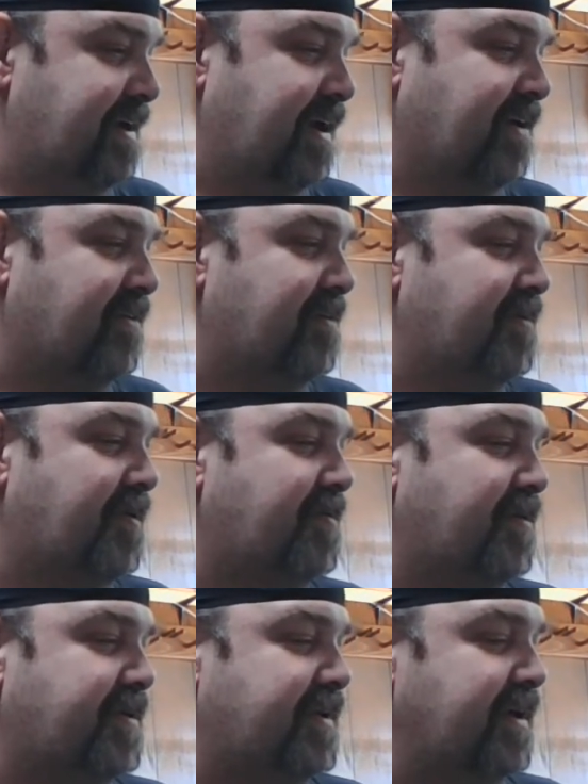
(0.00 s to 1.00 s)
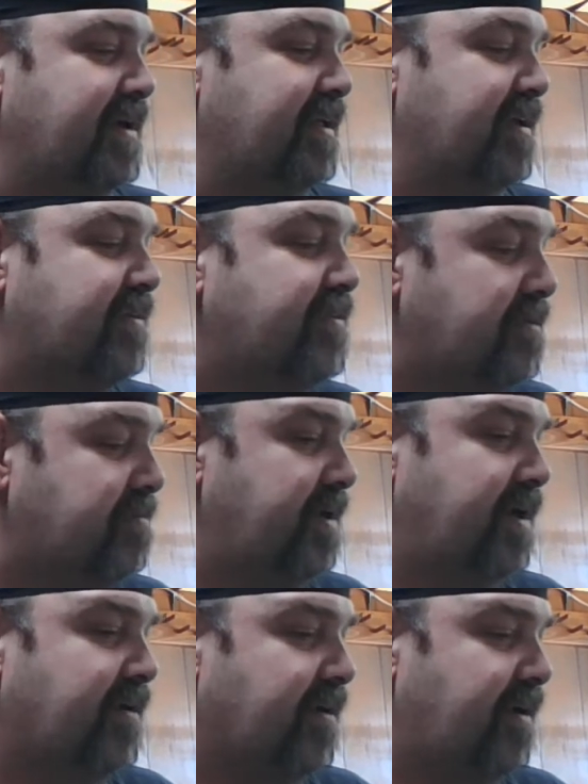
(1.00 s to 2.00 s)
I don't remember seeing this for
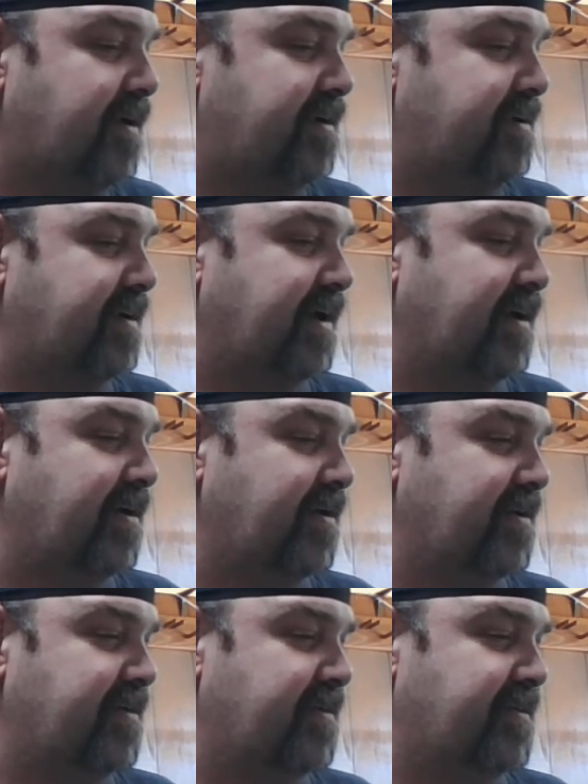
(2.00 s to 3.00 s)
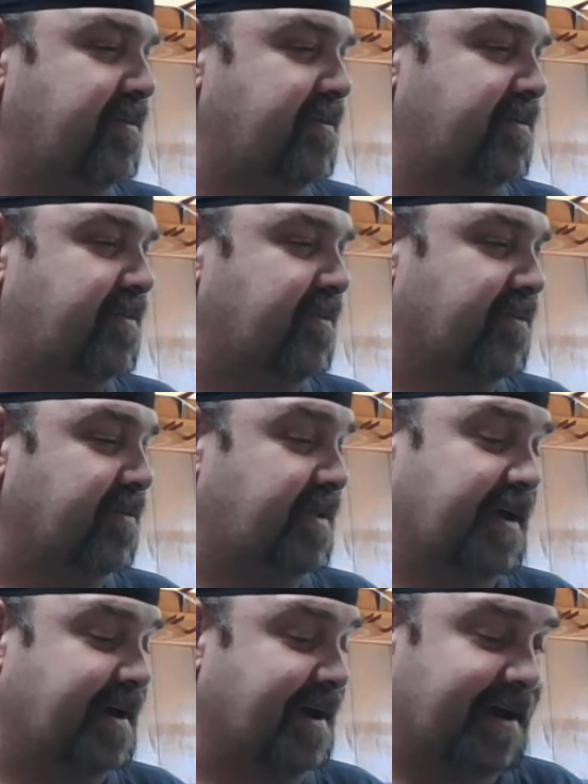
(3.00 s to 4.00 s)
pre-orders. I don't
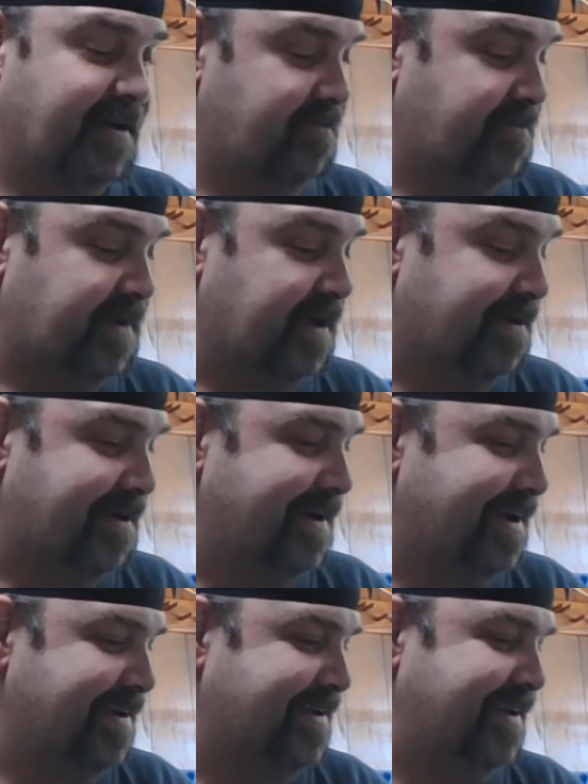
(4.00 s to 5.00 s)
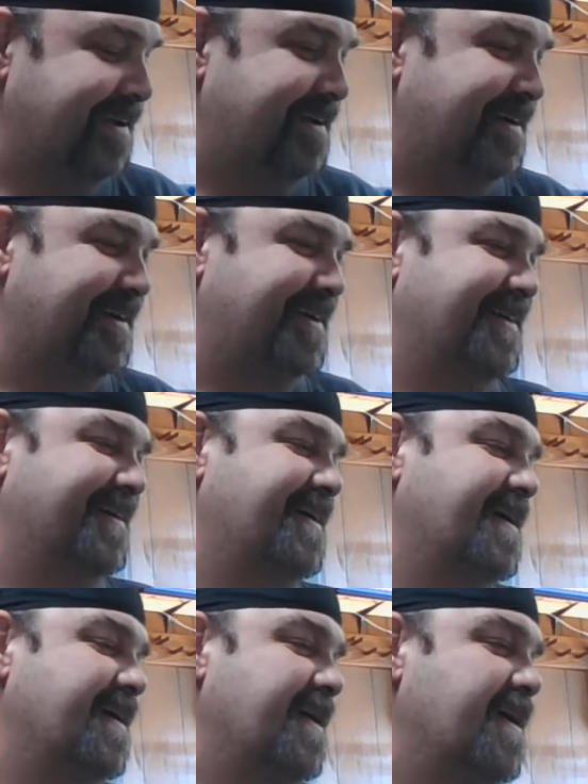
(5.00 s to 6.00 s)
think I pre-ordered this either.
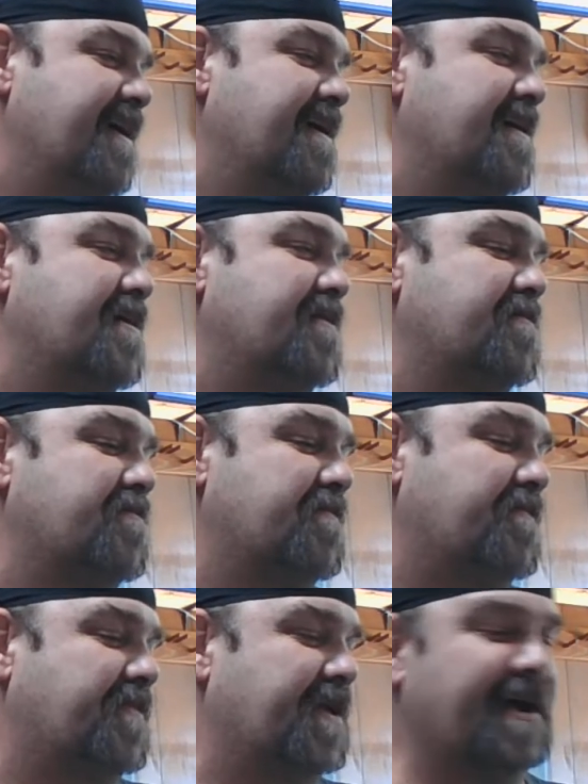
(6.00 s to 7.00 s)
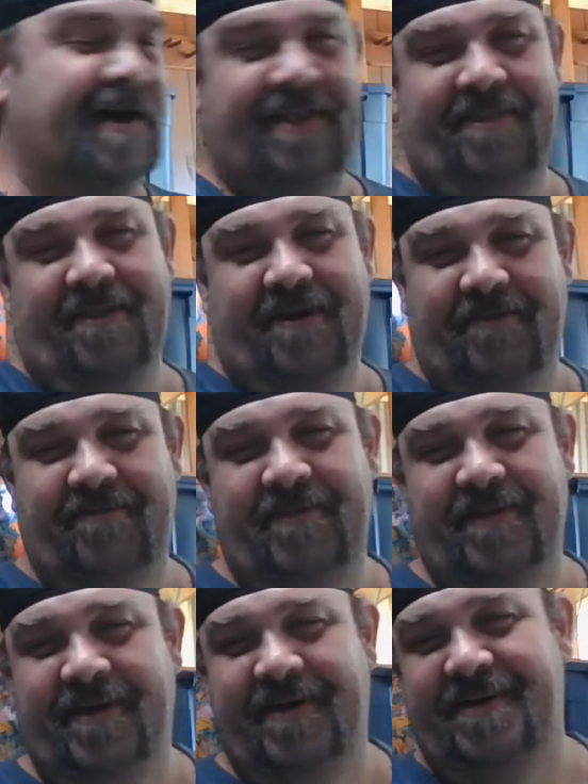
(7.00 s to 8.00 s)
But I love
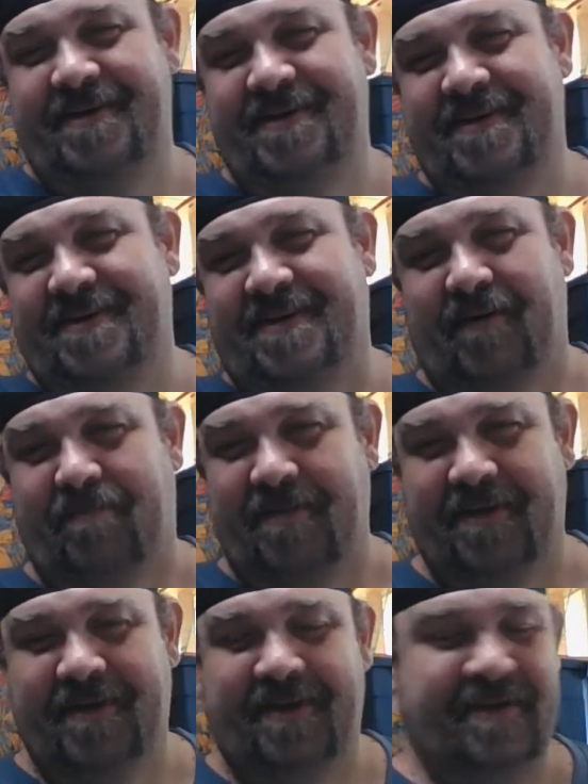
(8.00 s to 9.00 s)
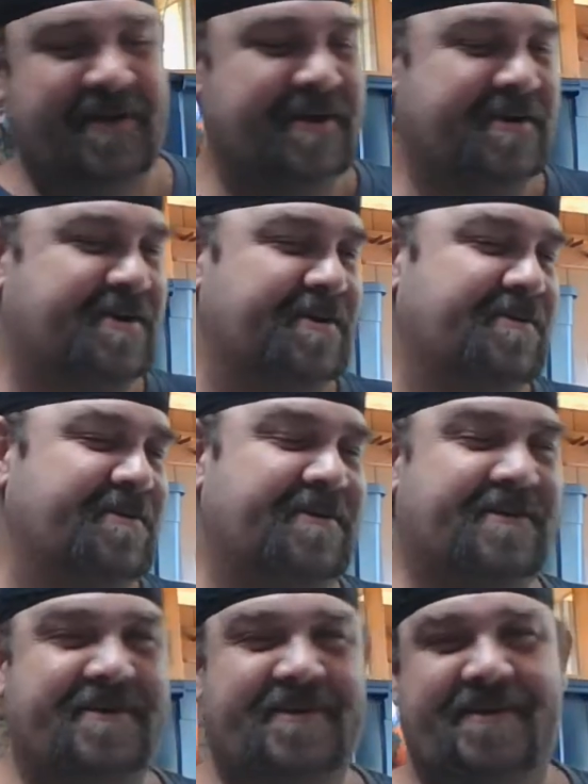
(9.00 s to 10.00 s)
the couple little
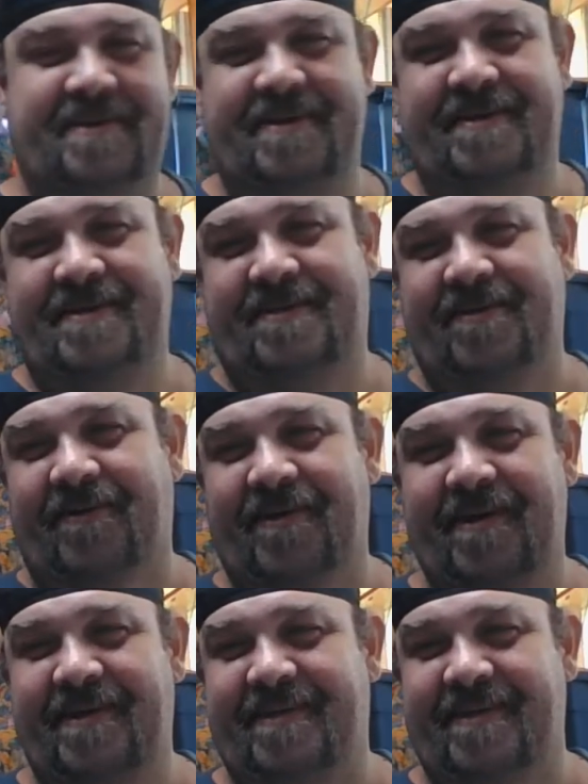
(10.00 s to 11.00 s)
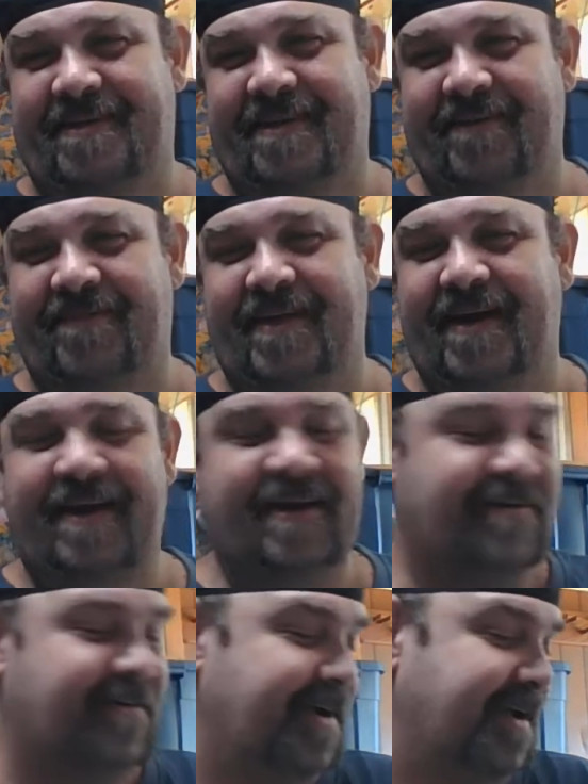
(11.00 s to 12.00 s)
issues, stories, and stuff that I
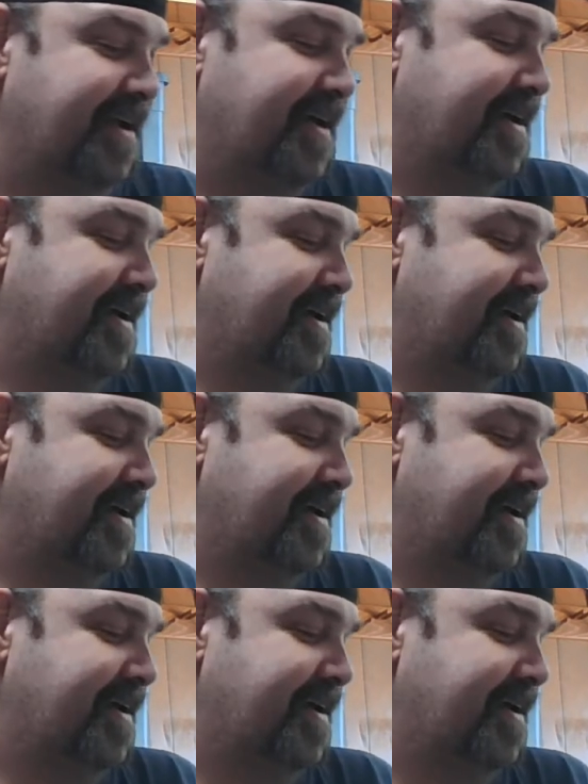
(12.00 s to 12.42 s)
did read